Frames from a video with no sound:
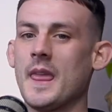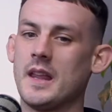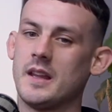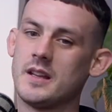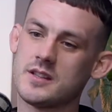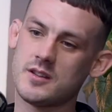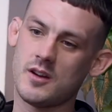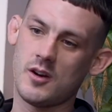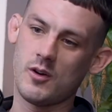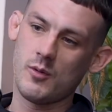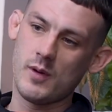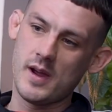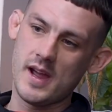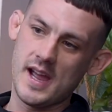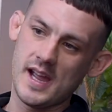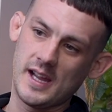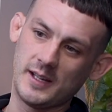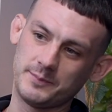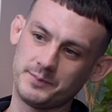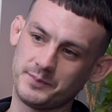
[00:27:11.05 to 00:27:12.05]
So
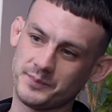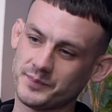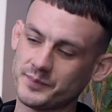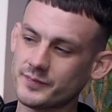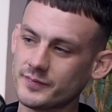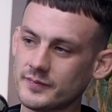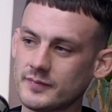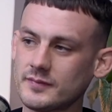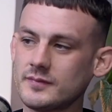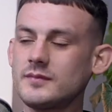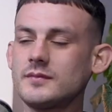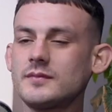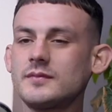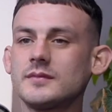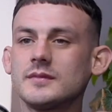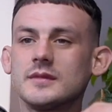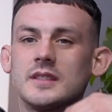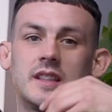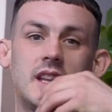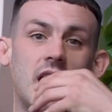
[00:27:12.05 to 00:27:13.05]

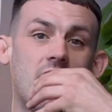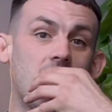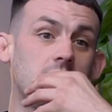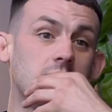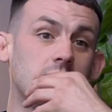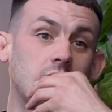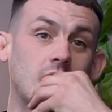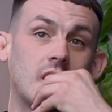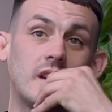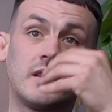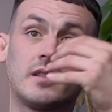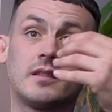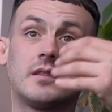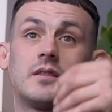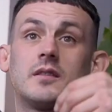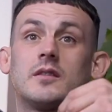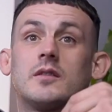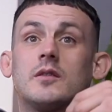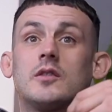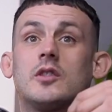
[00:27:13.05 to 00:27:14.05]
then
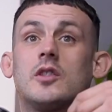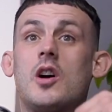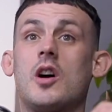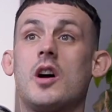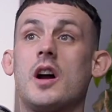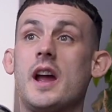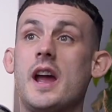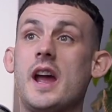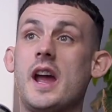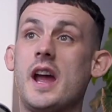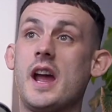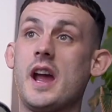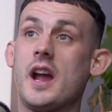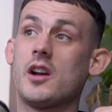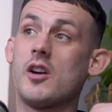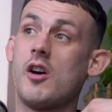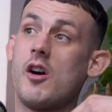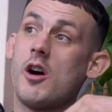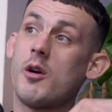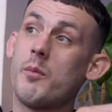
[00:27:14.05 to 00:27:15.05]
got a
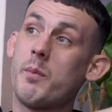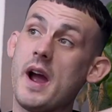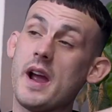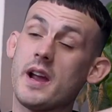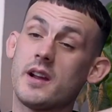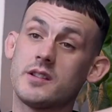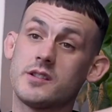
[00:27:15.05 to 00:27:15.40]
call back.